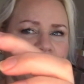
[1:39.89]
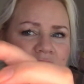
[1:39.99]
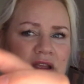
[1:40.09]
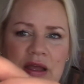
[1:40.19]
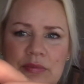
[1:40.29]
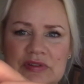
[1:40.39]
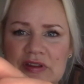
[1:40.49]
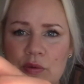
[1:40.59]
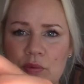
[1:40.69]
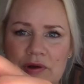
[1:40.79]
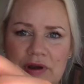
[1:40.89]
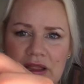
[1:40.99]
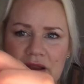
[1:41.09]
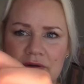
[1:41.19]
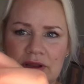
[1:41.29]
I am somewhere
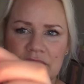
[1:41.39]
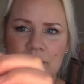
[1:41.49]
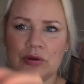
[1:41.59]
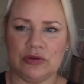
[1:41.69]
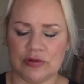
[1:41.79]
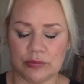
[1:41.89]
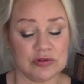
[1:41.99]
here in the bottom,